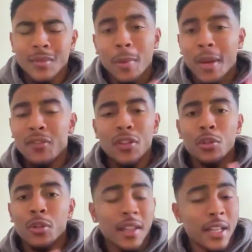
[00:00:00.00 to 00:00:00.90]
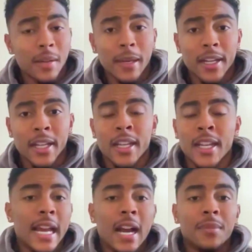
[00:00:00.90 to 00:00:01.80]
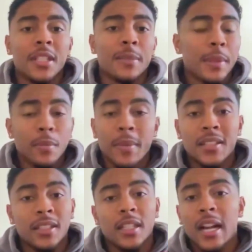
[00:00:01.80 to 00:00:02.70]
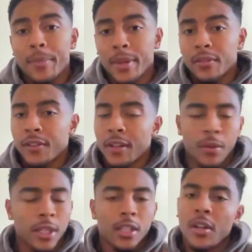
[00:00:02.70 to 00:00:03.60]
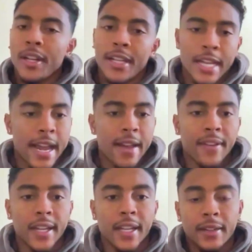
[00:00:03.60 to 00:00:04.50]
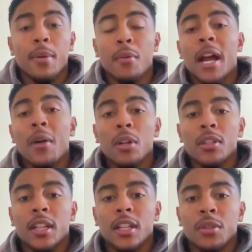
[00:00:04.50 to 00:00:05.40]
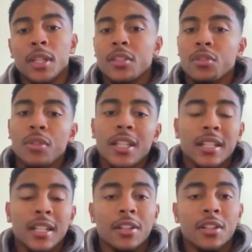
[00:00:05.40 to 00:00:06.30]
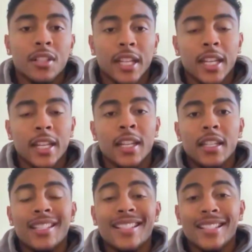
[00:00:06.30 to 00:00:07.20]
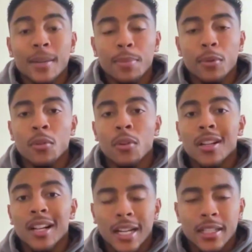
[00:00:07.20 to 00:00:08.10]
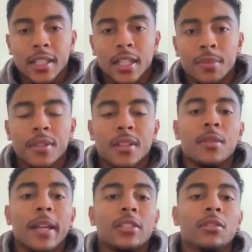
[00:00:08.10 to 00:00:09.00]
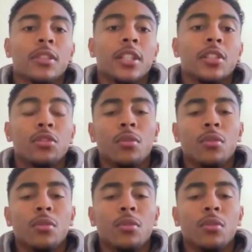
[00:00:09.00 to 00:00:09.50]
Nobody even knew anything about it. And now I'm seeing people basically copying the framework. Go ahead and have at it. But what I will tell you is you need to understand these simple concepts to make sure that you